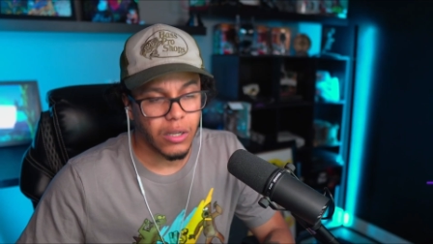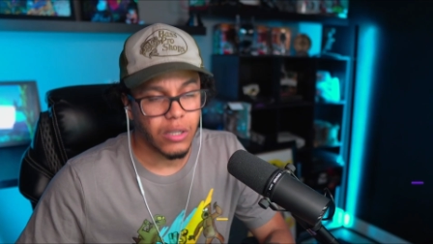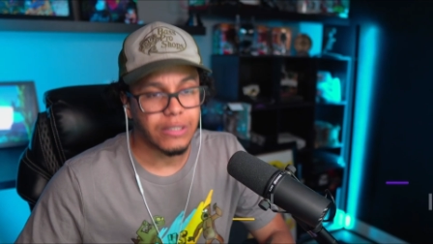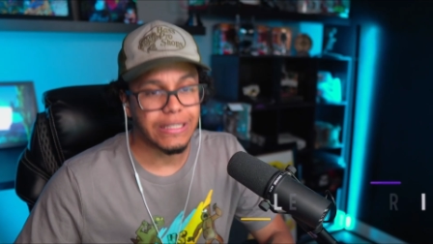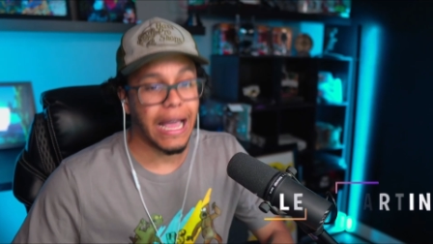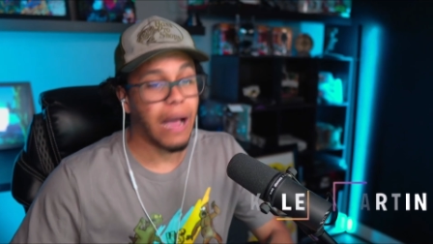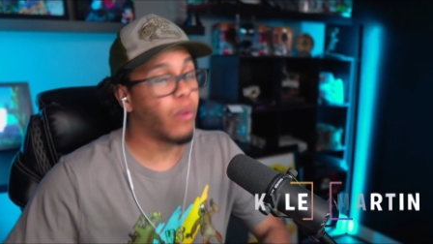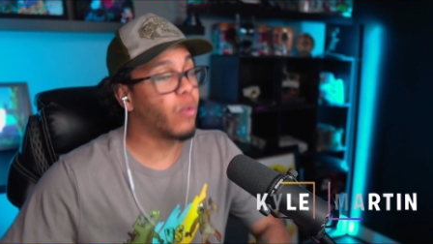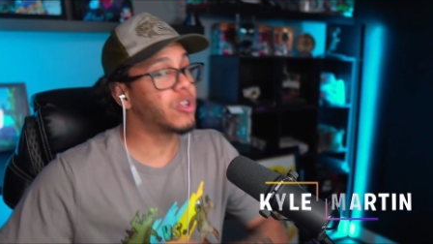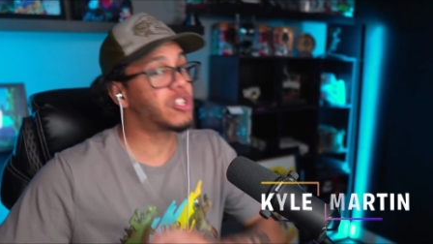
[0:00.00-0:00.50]

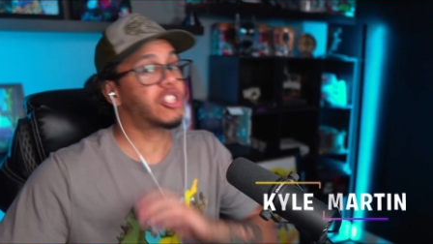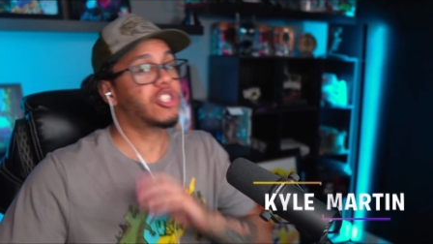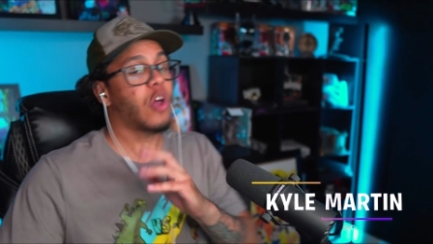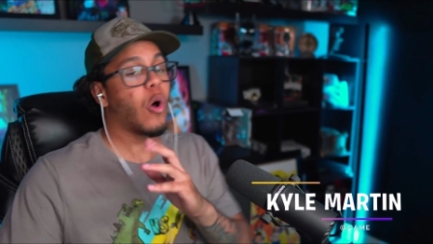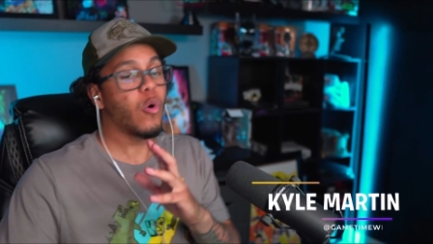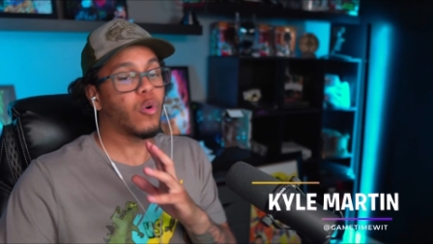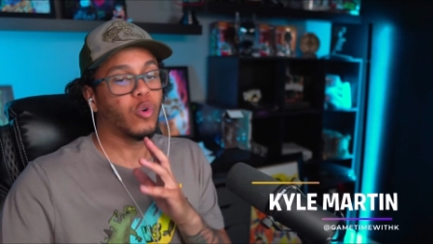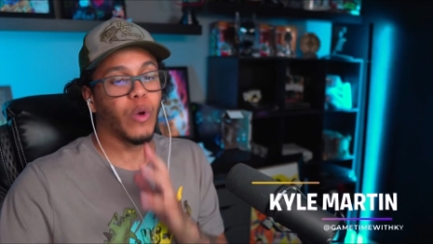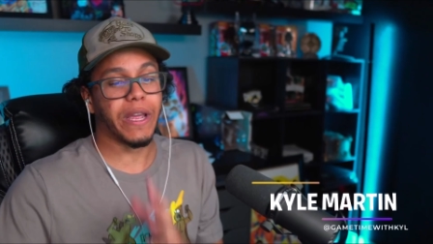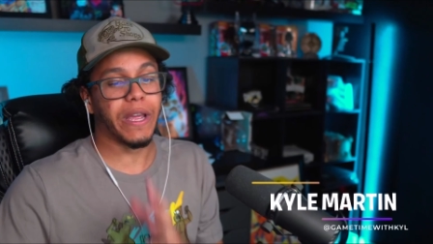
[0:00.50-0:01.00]
That was
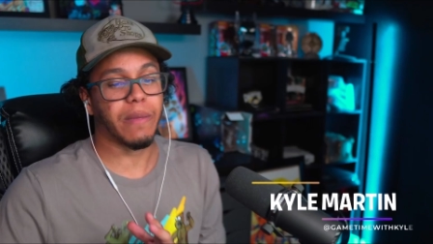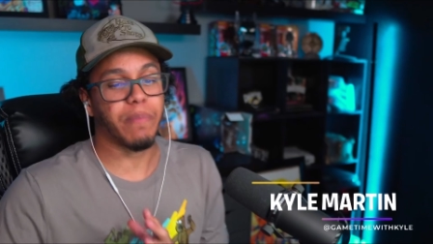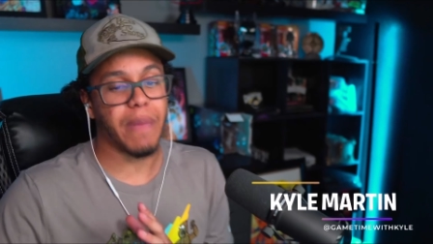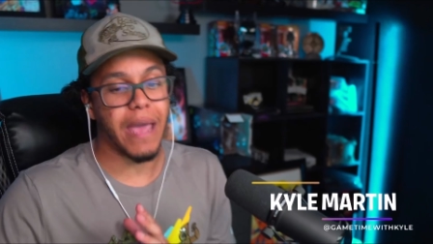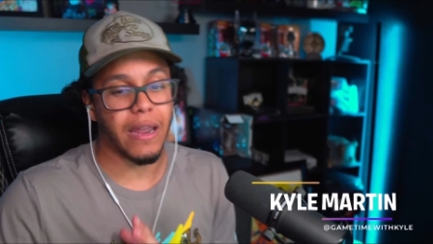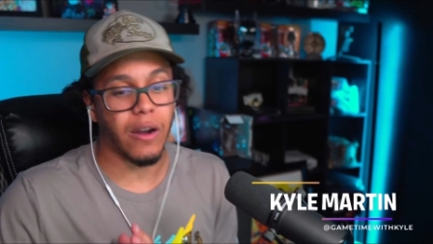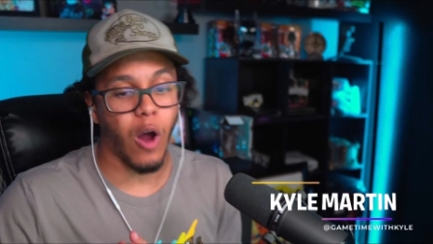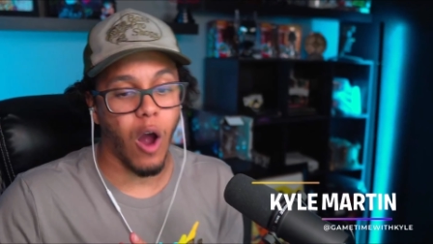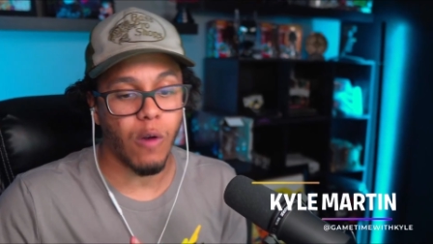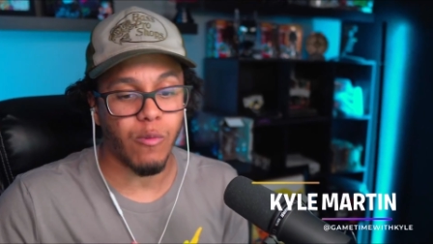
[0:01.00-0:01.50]
so quick,
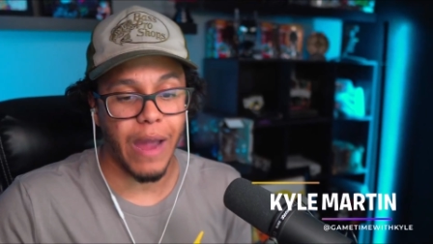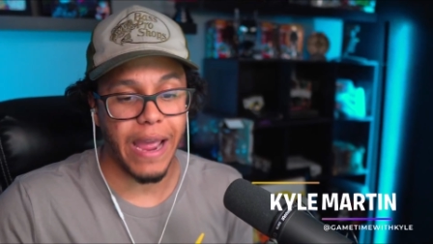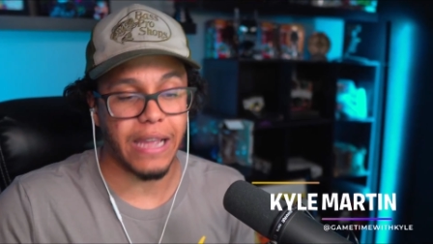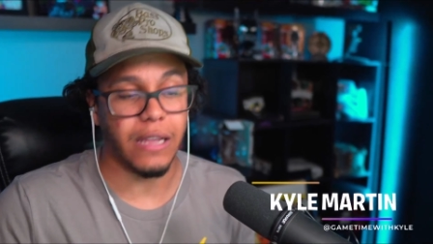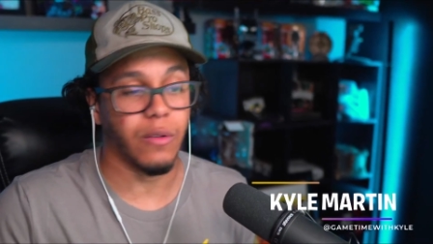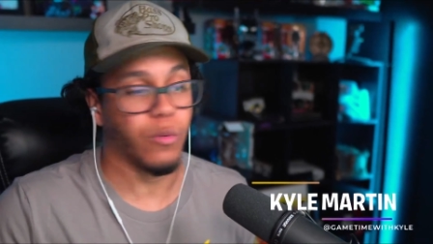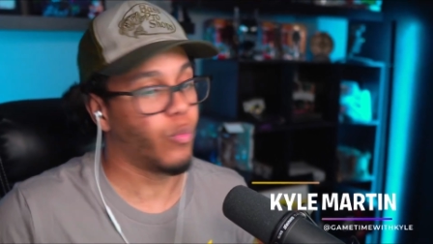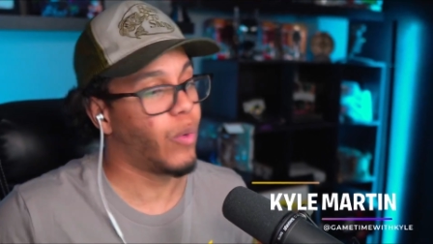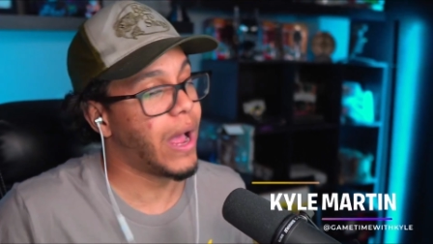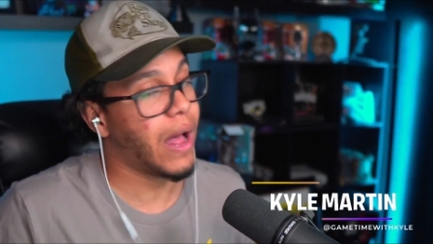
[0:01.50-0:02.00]
man. All right.
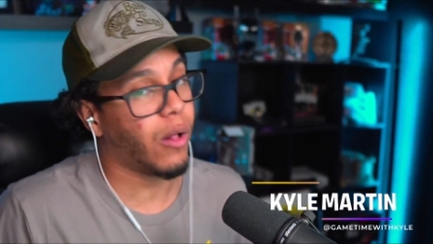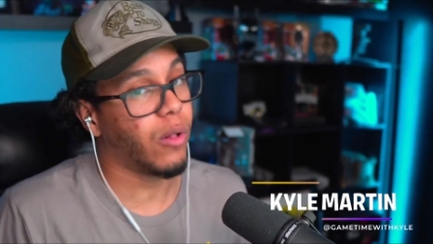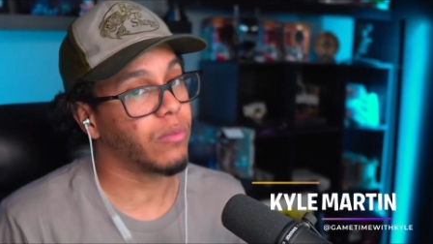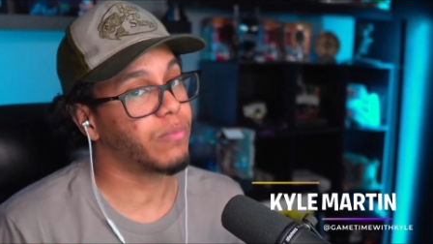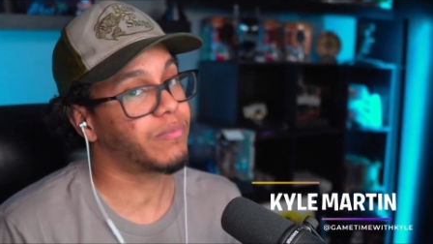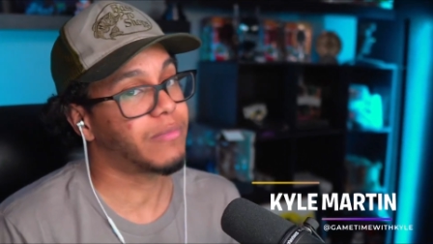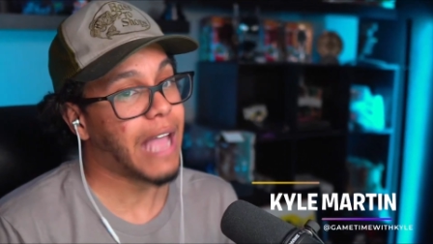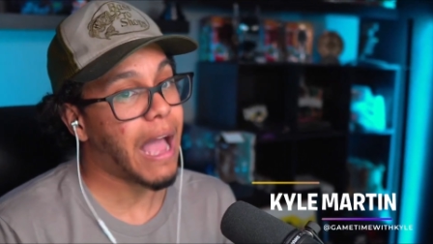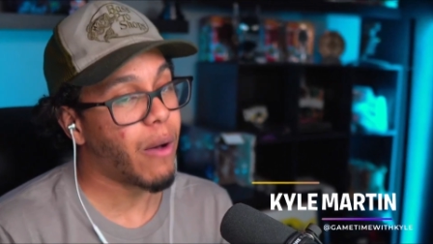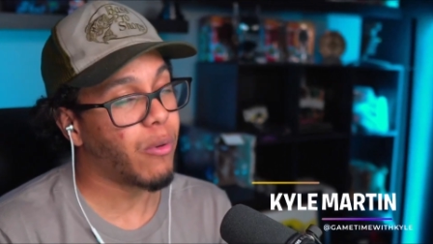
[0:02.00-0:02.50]
Well,
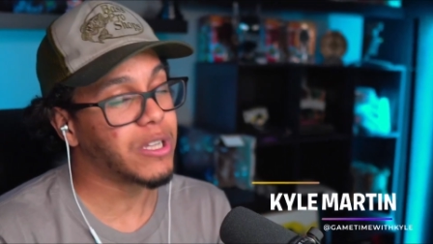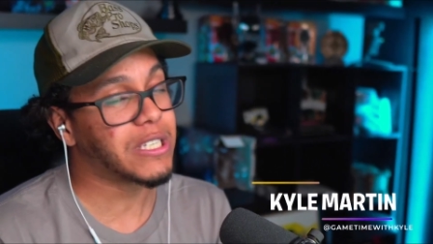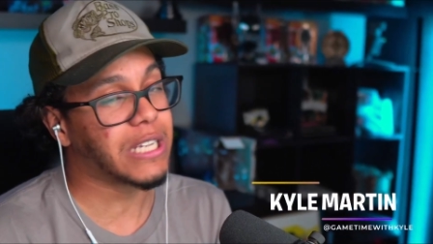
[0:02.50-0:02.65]
that was a